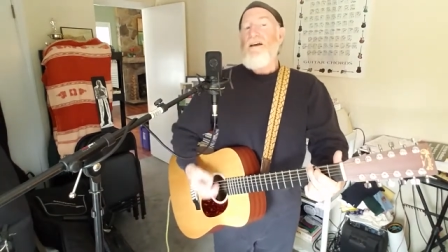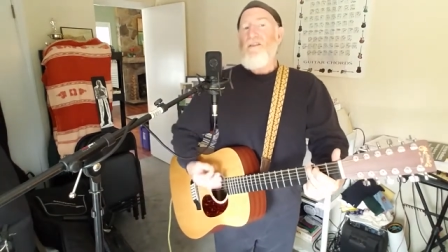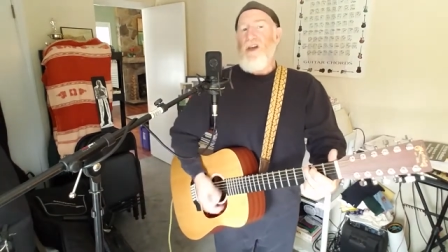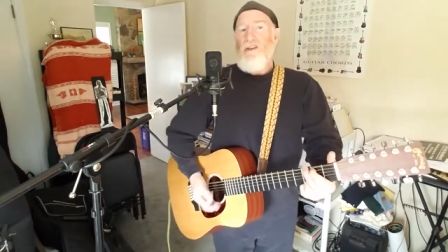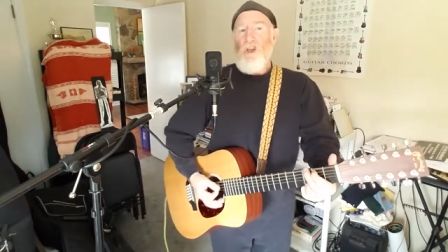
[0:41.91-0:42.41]

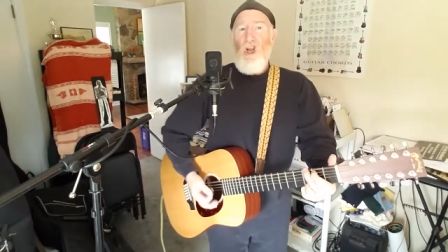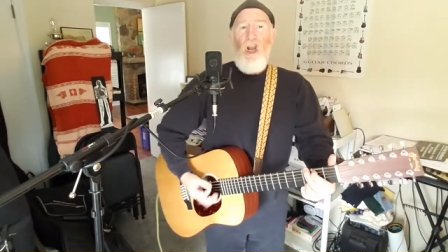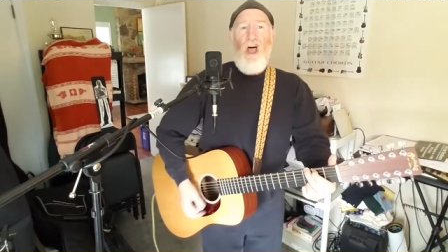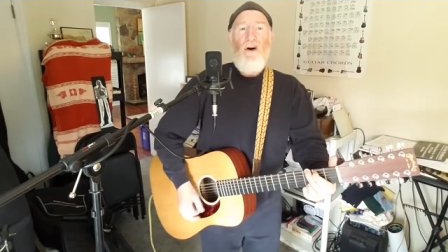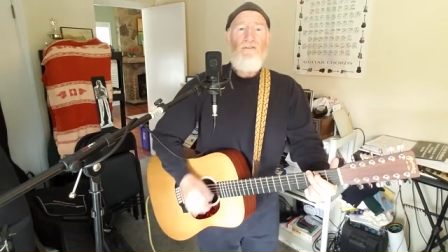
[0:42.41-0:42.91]
There's a
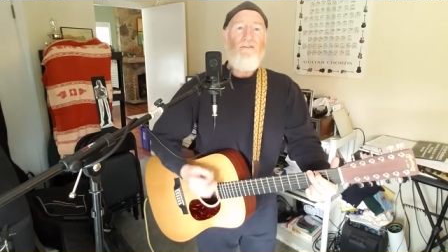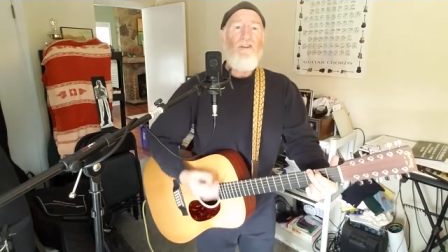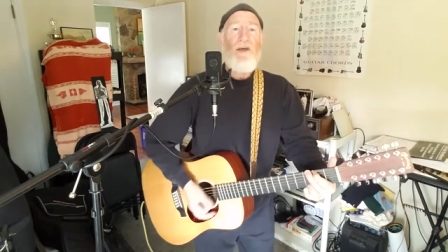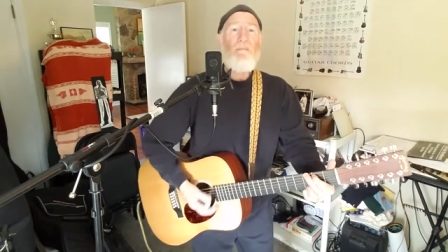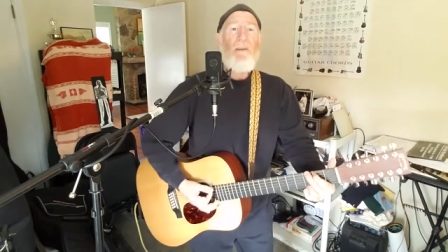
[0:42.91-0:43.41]

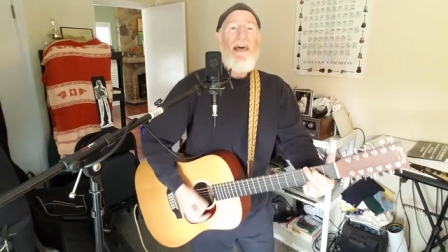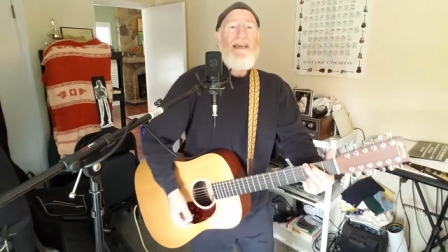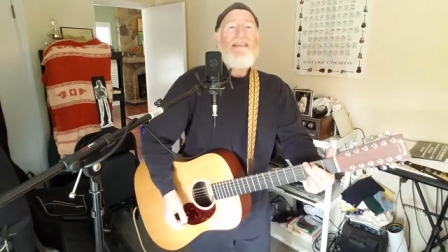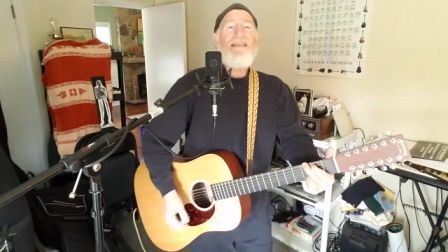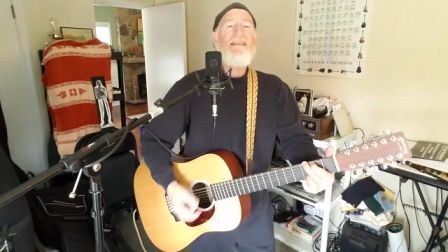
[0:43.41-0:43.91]
lovely
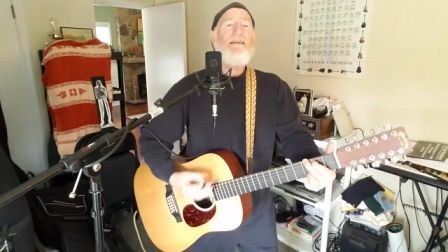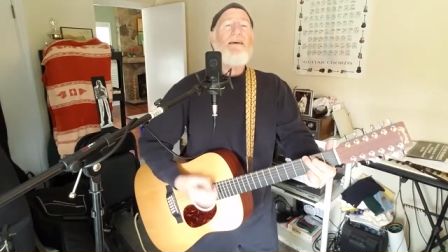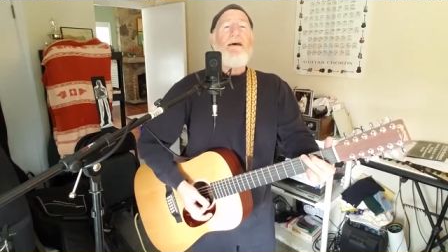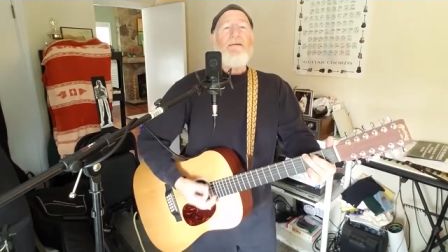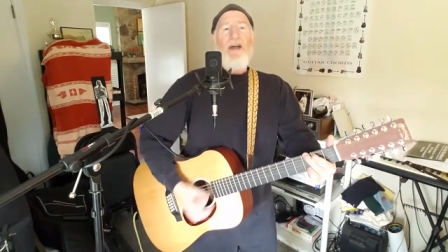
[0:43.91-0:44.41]
place
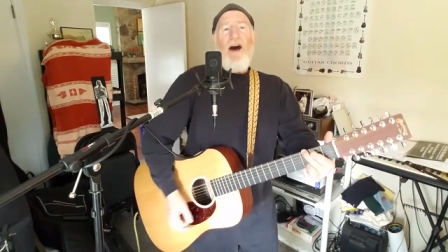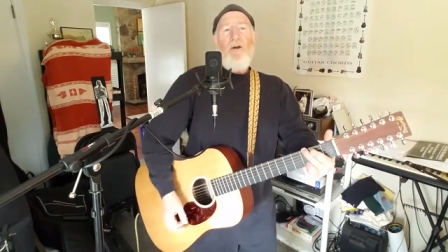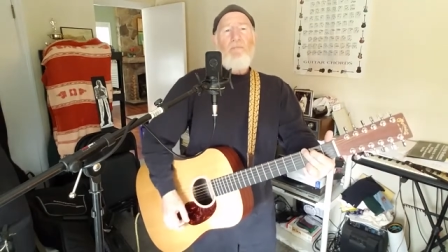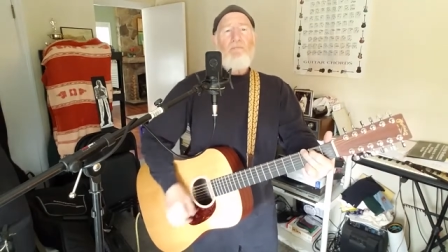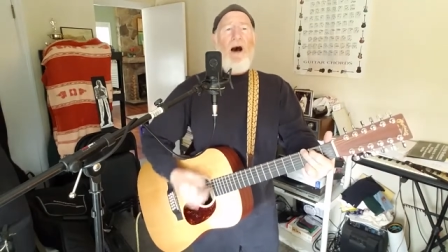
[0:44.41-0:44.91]

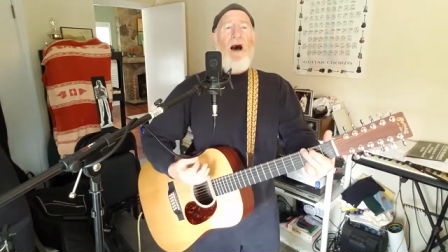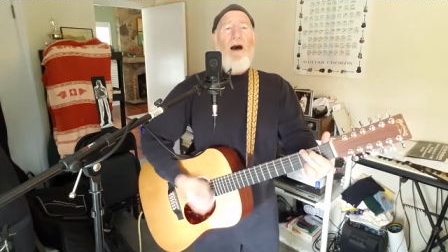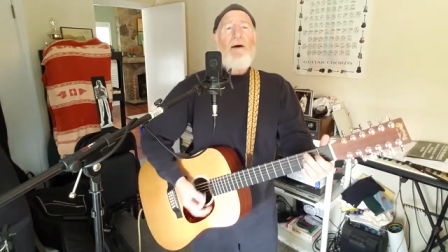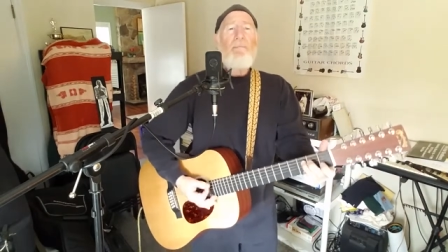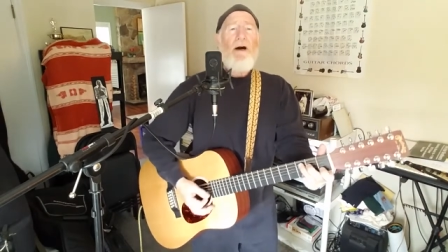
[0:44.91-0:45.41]
down
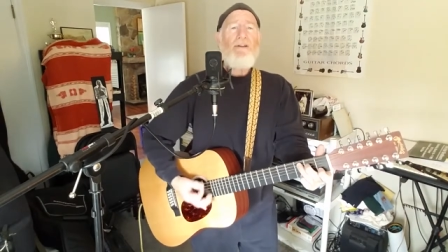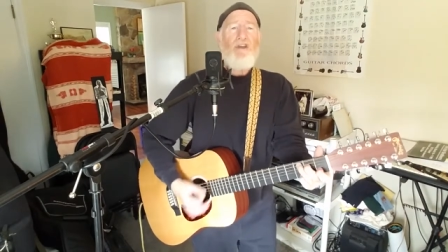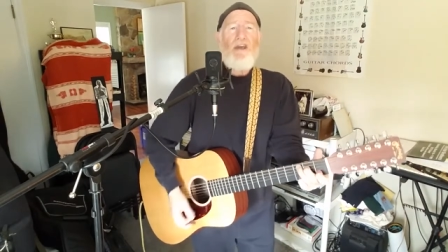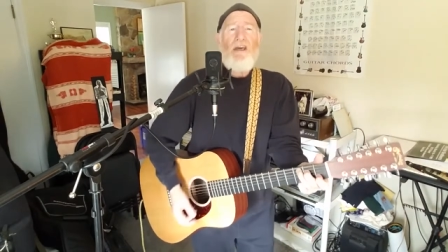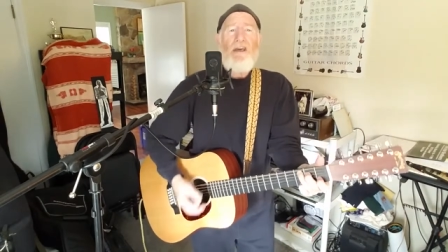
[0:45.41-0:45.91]
by
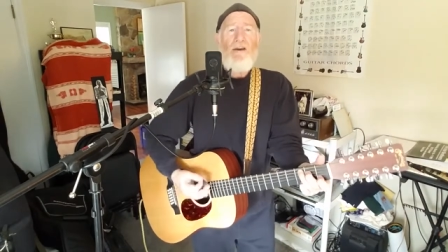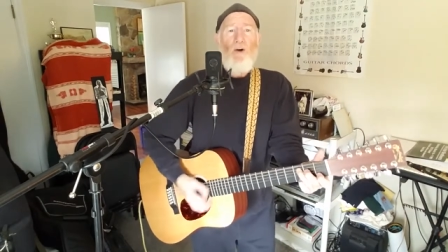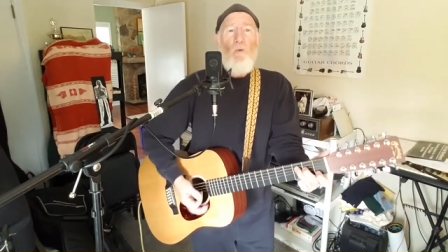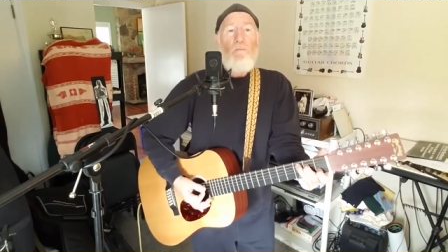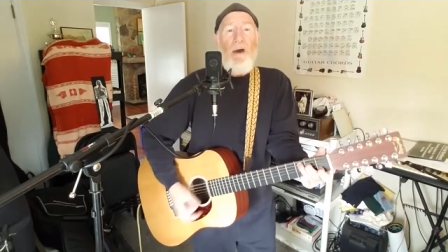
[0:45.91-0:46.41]

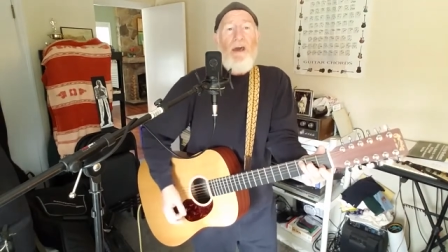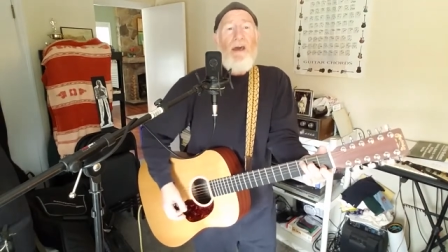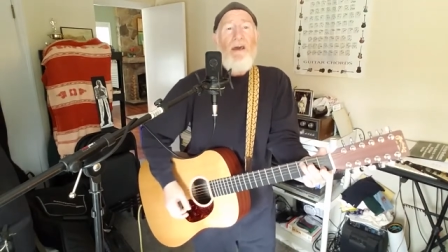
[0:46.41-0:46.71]
Montego Bay.